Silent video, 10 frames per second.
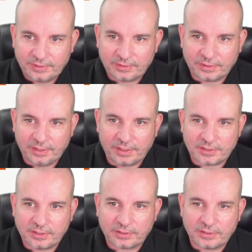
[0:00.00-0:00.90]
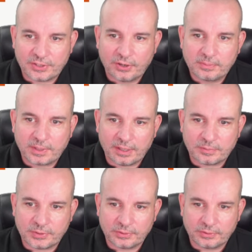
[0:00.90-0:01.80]
Look at that. It's like a time
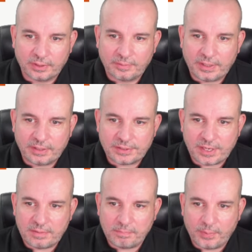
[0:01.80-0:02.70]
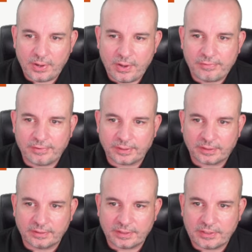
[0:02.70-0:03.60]
capsule. And I mean, it's in
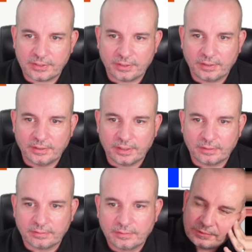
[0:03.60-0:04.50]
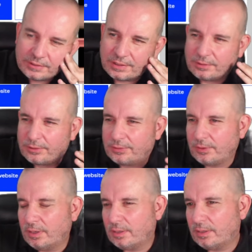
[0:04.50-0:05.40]
perfect condition, isn't it? Was it
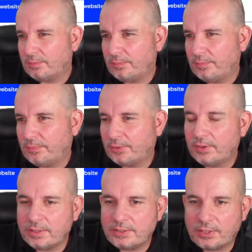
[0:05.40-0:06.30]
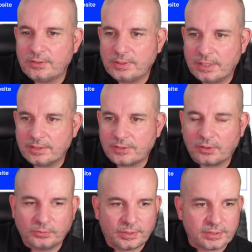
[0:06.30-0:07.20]
32 years
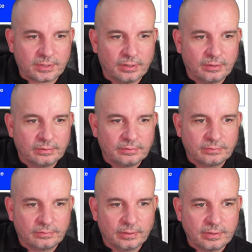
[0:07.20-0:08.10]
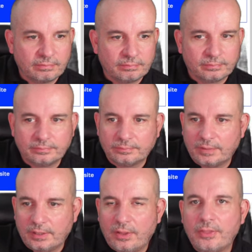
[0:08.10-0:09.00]
old, this car, right?
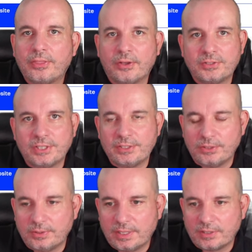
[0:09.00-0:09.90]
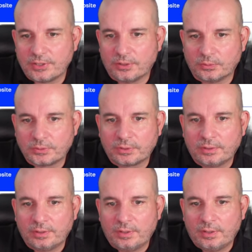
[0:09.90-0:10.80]
32 years old.
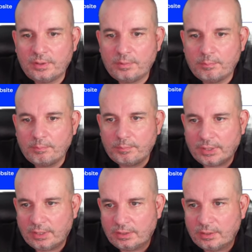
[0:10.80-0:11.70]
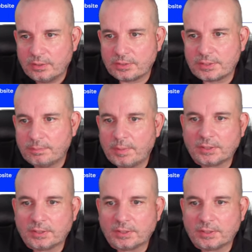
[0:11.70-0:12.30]
But it looks the